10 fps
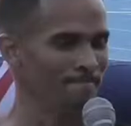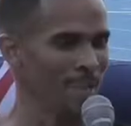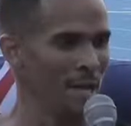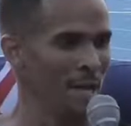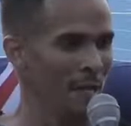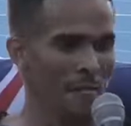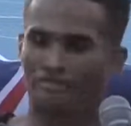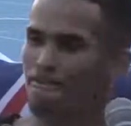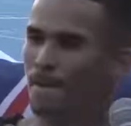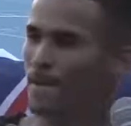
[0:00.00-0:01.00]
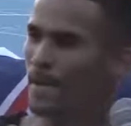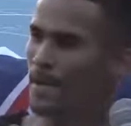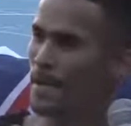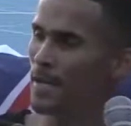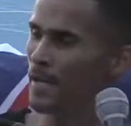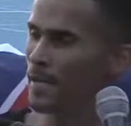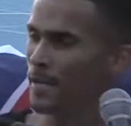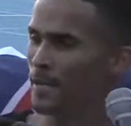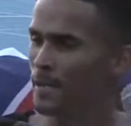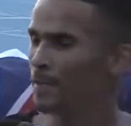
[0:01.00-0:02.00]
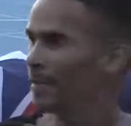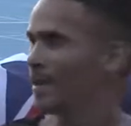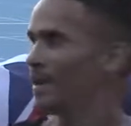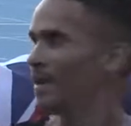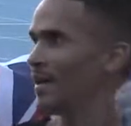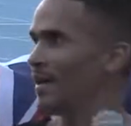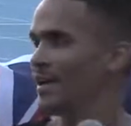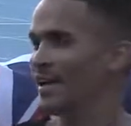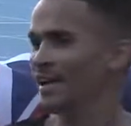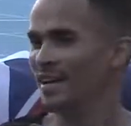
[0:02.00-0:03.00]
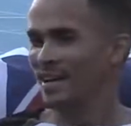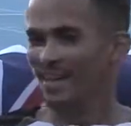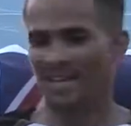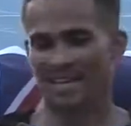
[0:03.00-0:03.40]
This person isn't speaking.